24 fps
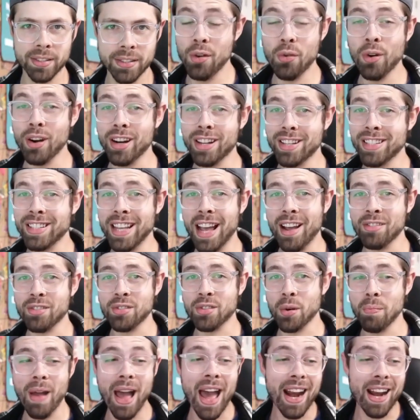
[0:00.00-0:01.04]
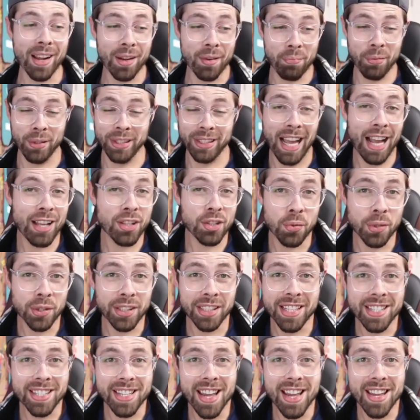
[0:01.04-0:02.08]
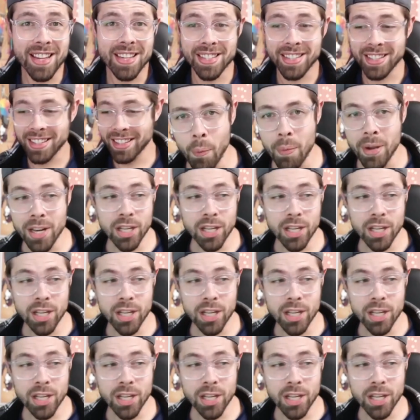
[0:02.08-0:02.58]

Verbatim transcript: I don't want to sound dramatic, but that's what this is. Homie